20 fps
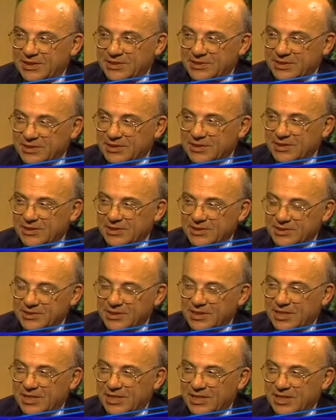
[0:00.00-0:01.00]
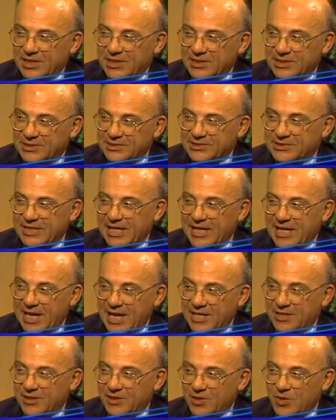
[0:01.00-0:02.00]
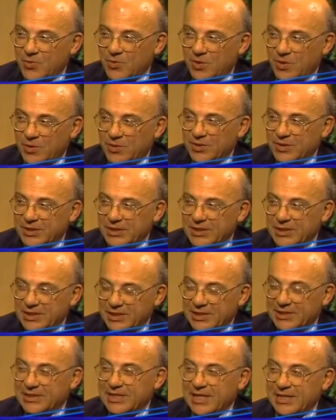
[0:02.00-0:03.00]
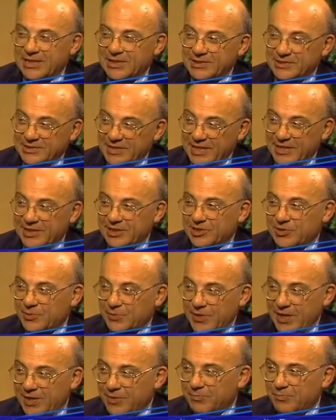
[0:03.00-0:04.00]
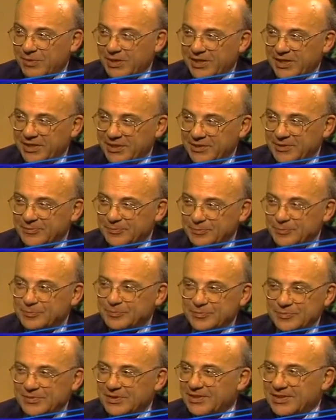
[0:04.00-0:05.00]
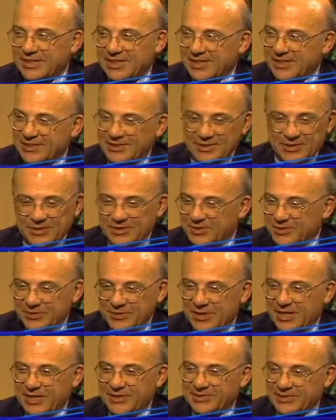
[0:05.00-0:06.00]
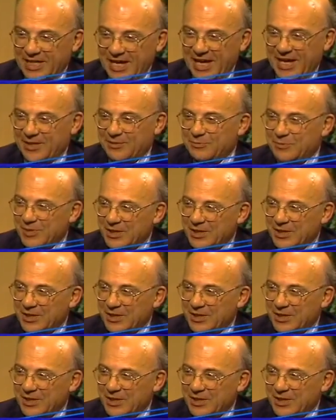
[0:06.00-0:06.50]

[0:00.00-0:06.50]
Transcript: the state and the local, and that is they can create money, and you guys can't.